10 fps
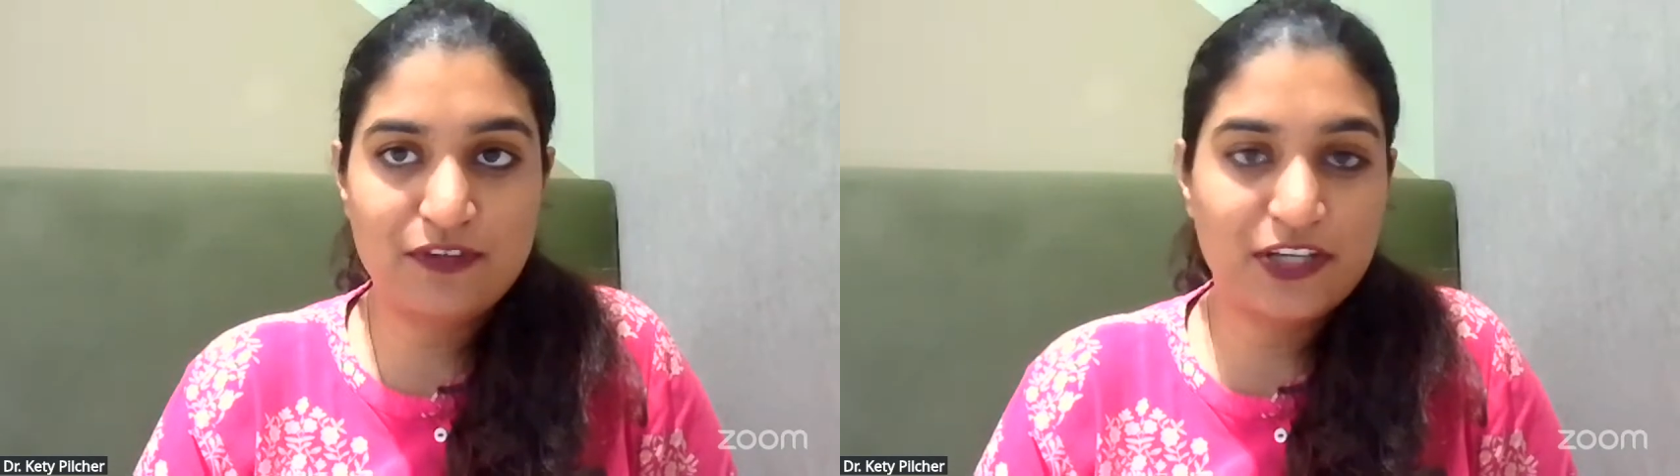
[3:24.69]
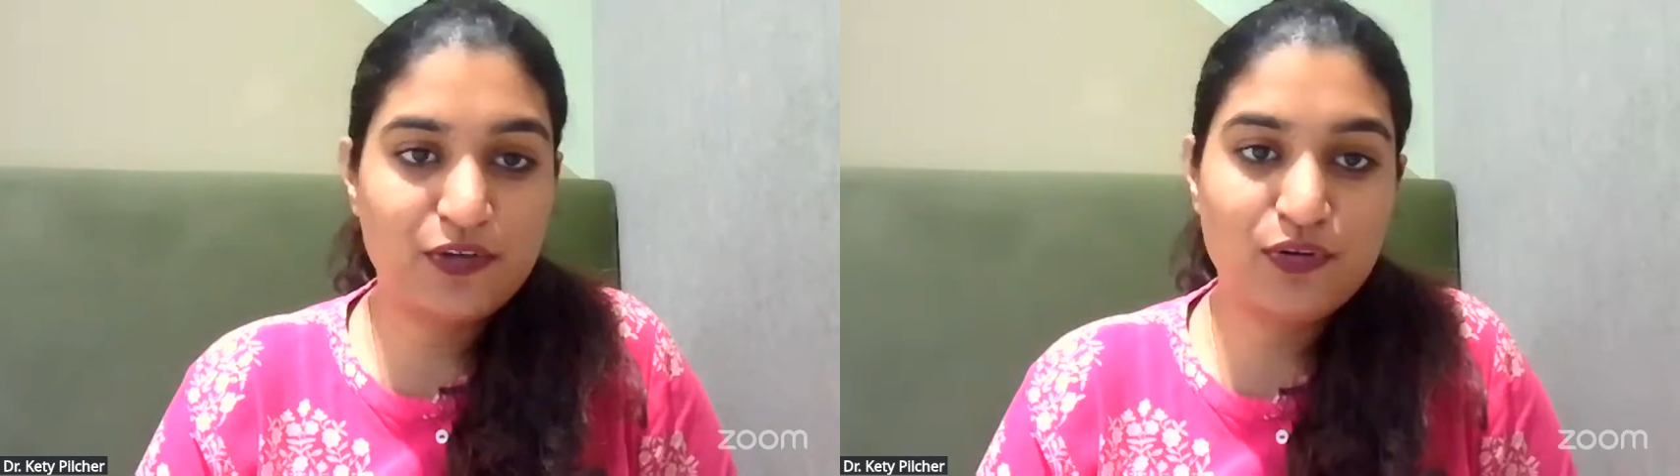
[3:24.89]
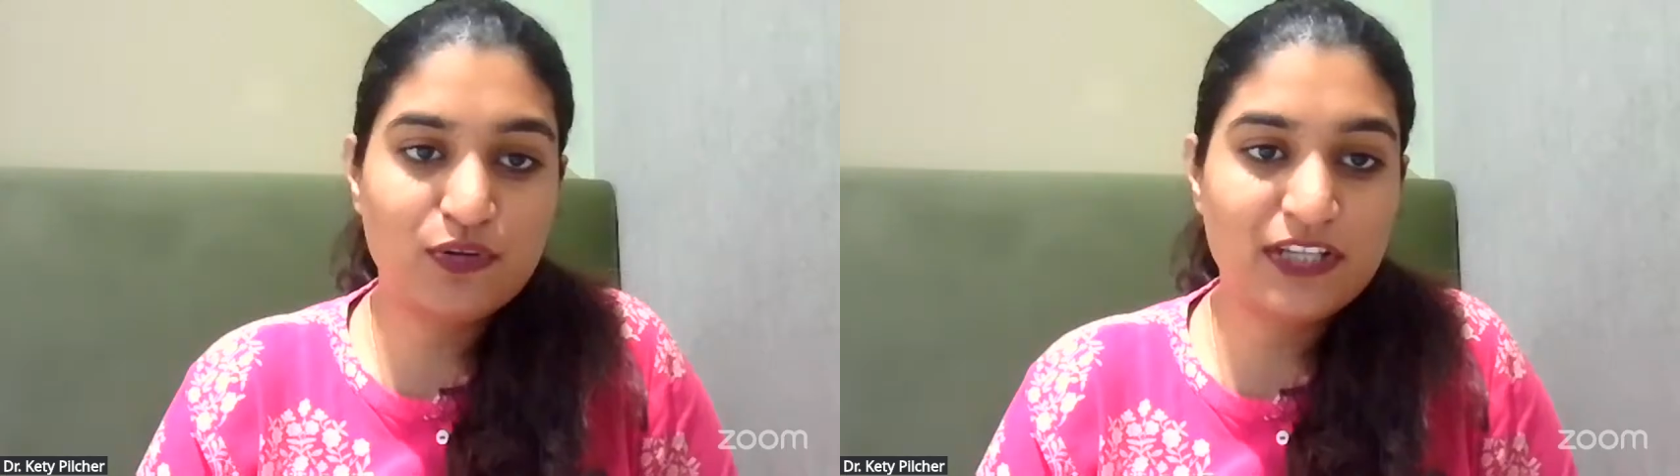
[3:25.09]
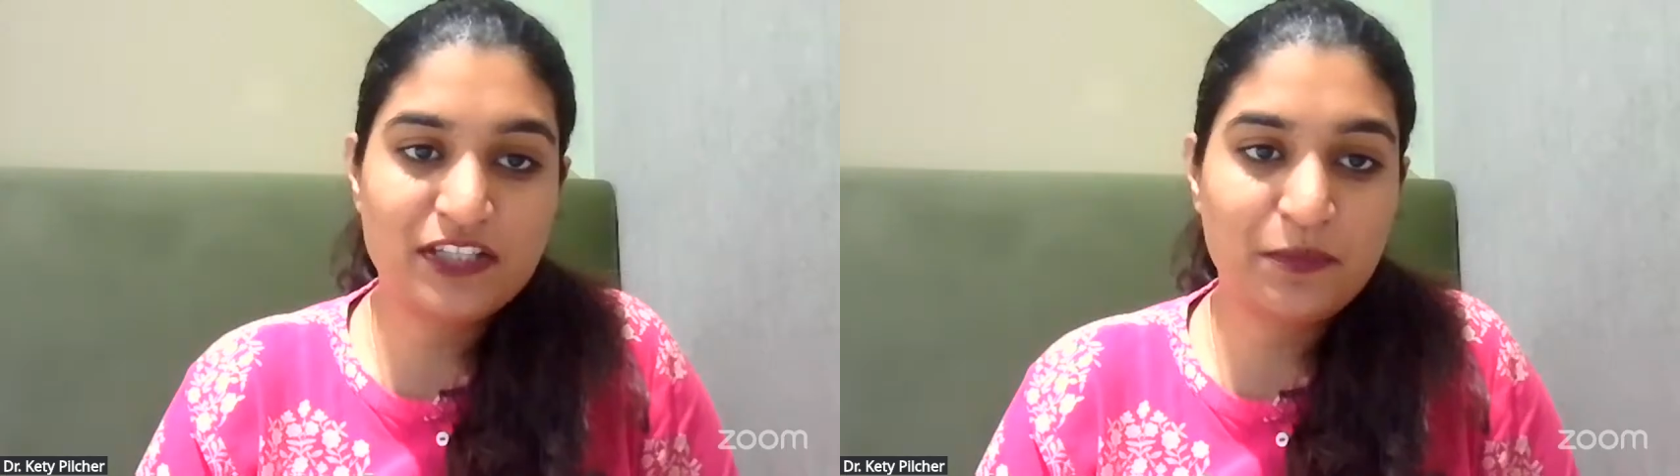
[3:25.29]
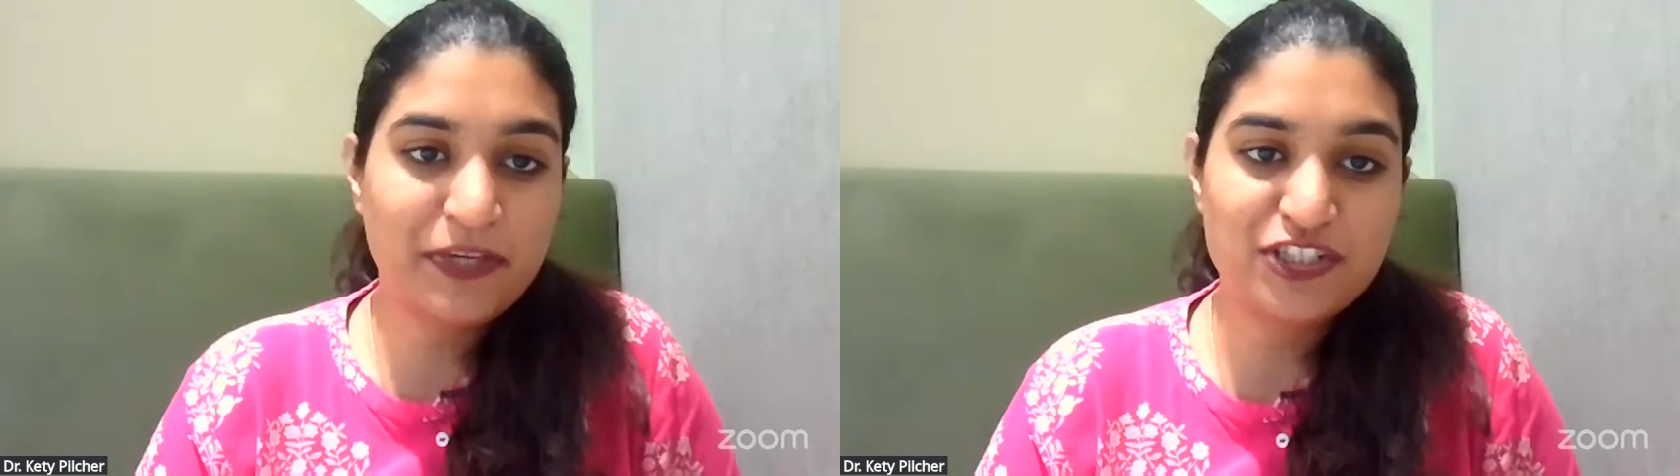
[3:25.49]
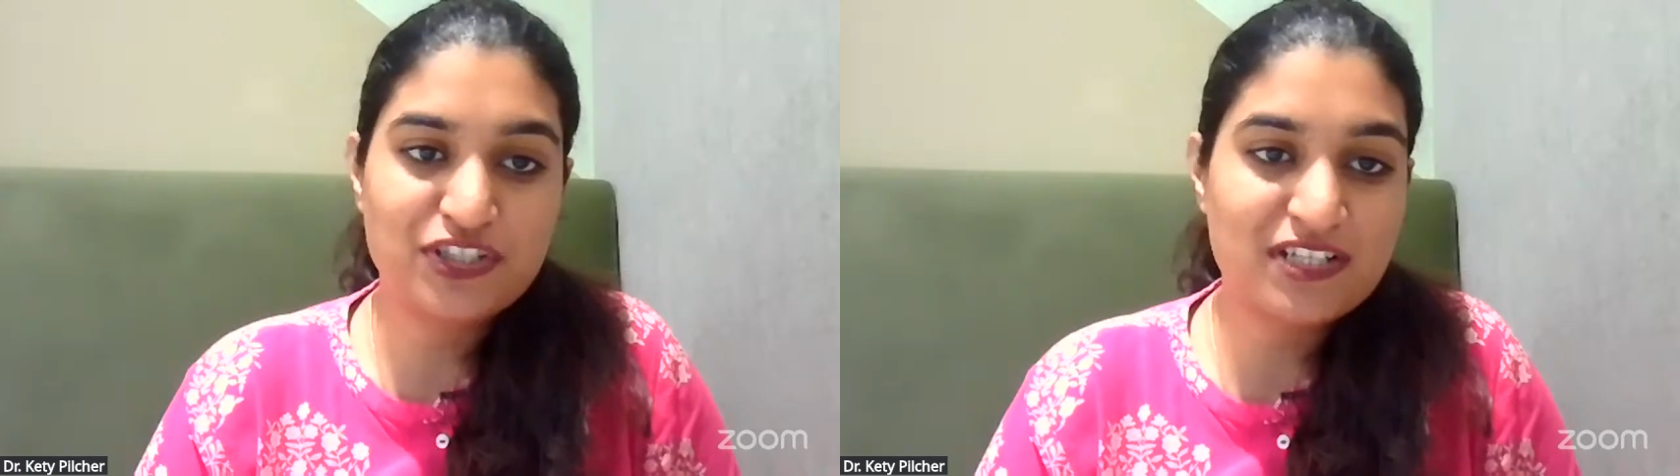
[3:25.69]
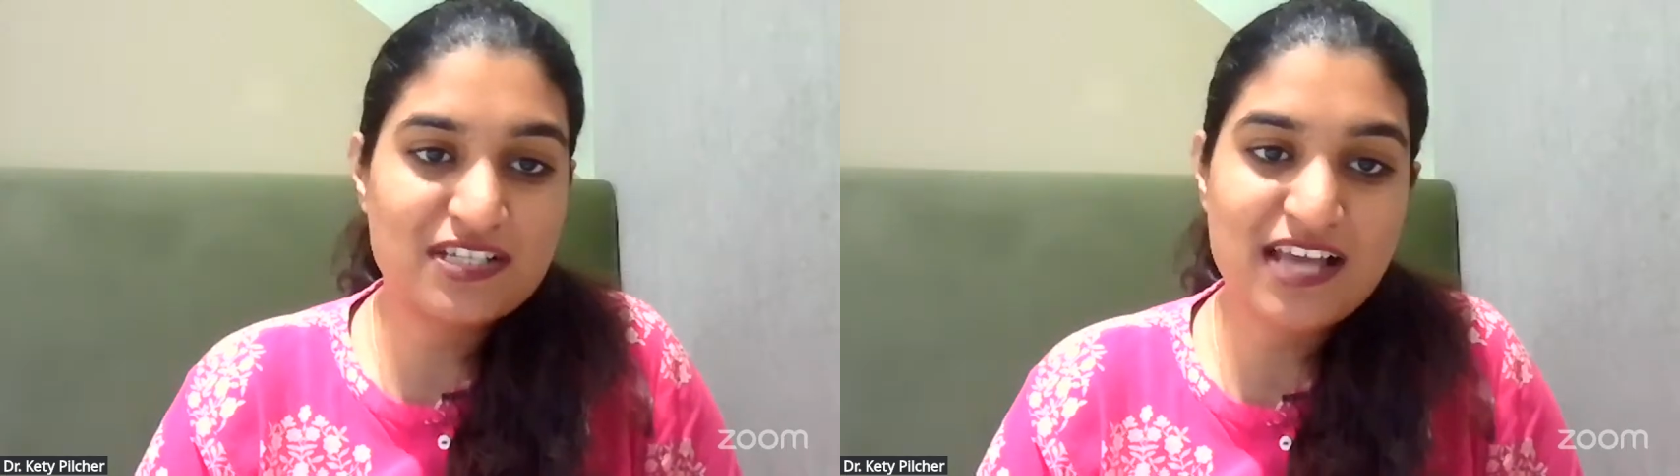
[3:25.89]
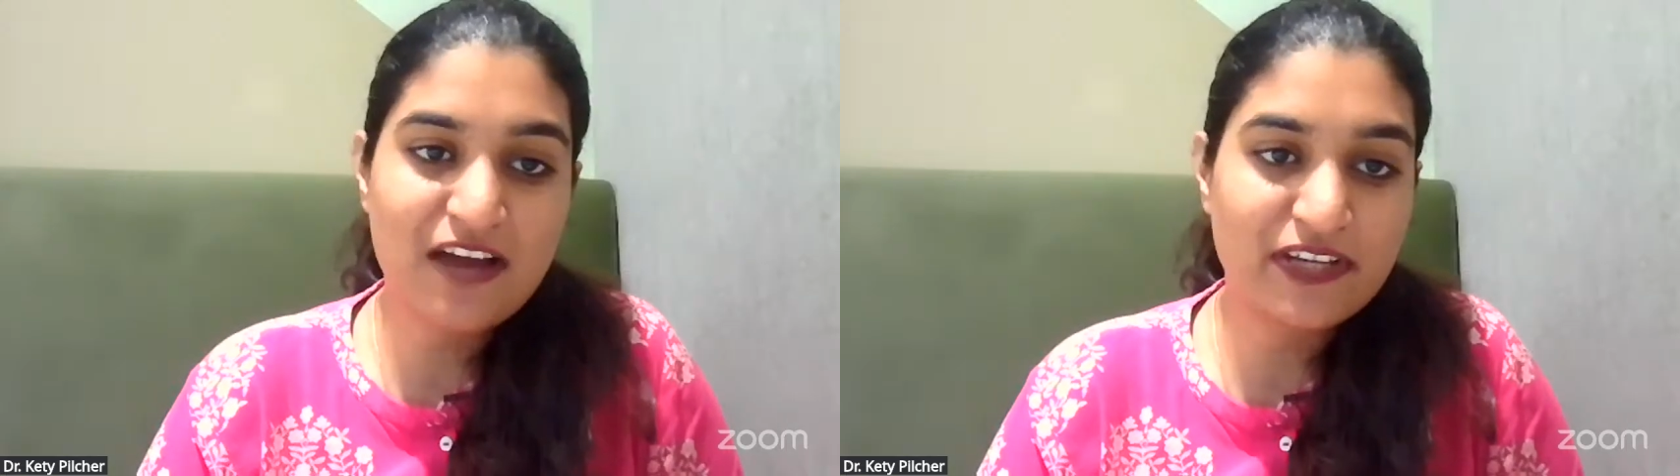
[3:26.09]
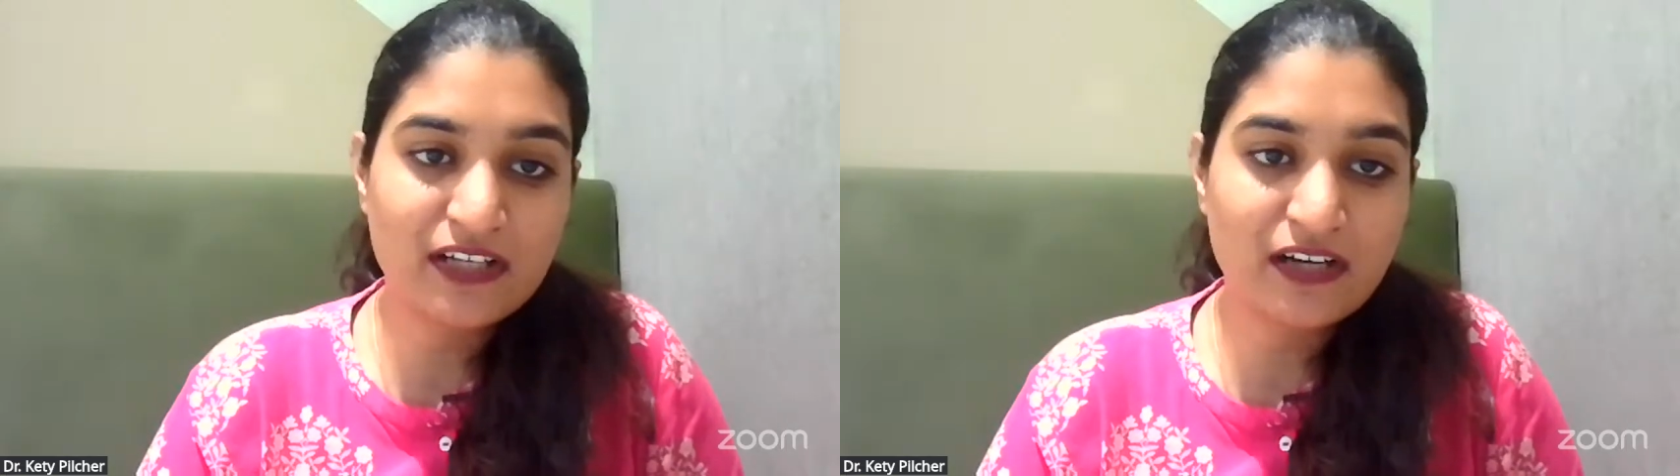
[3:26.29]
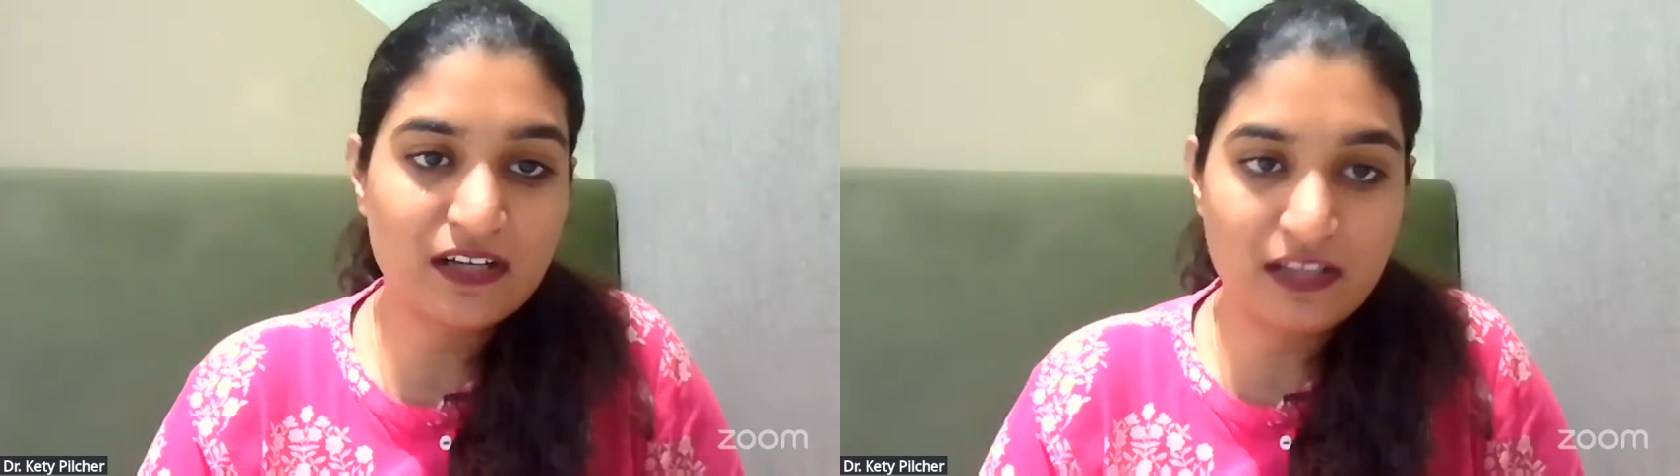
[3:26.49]
like you know that the patient is
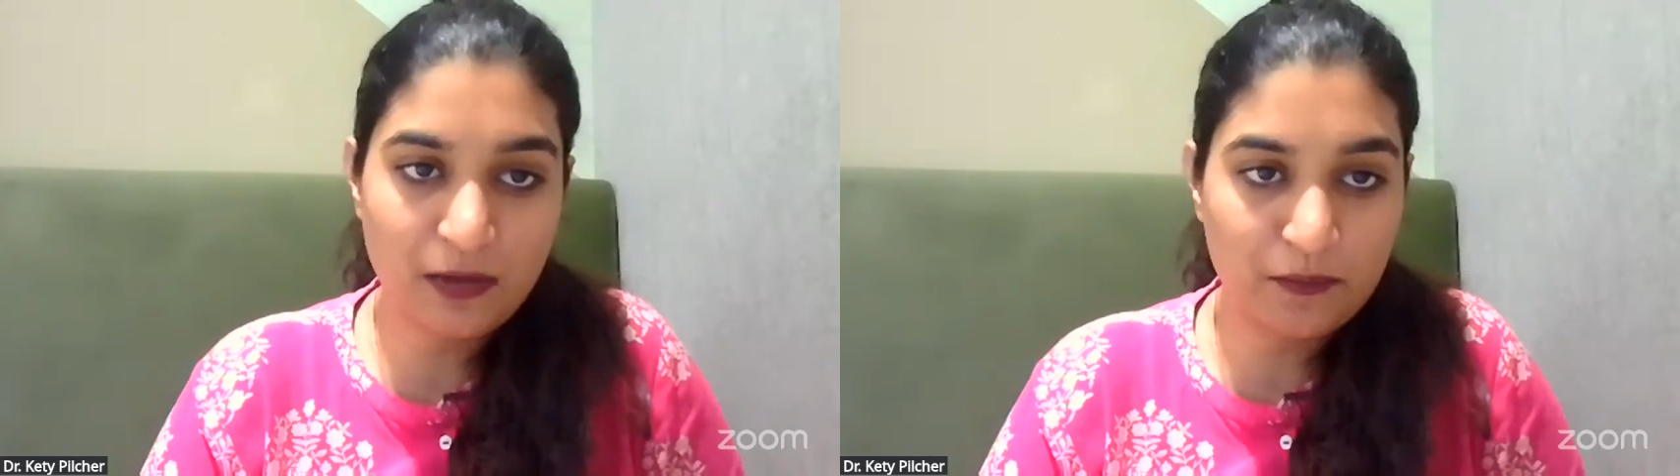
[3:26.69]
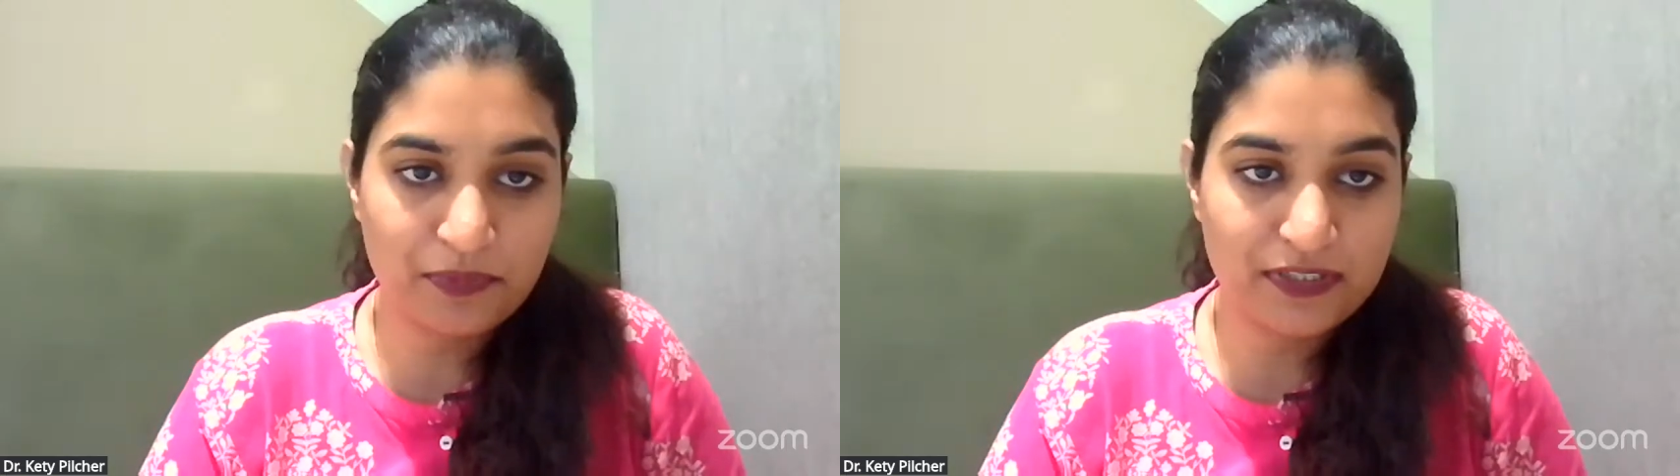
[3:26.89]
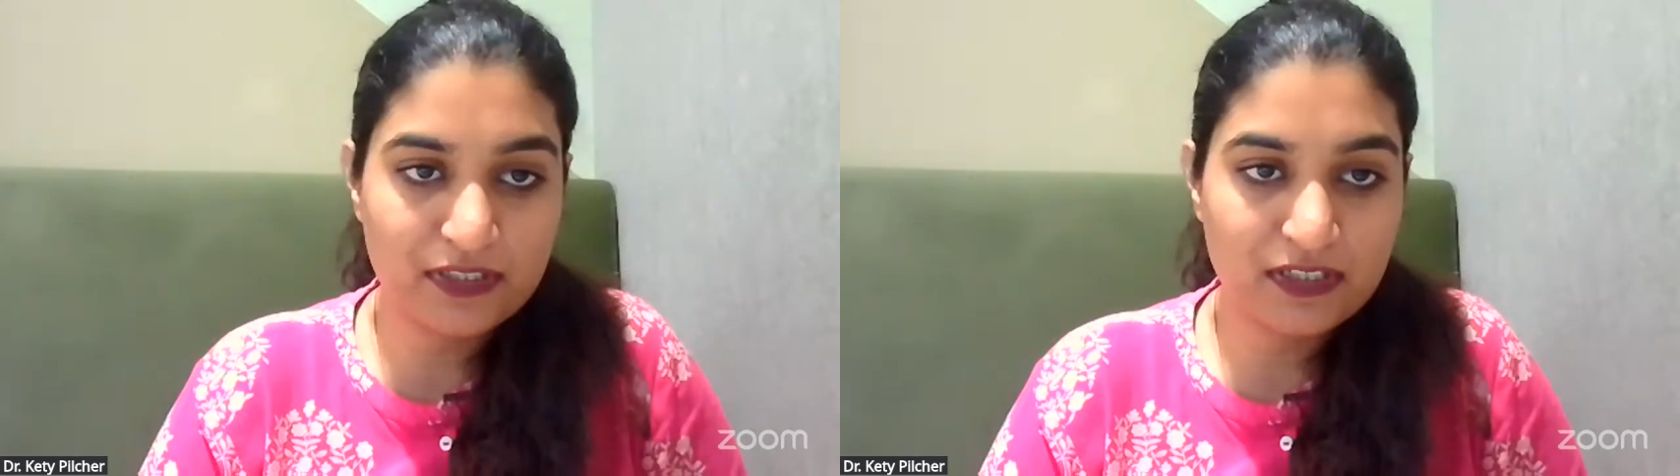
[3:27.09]
having a lump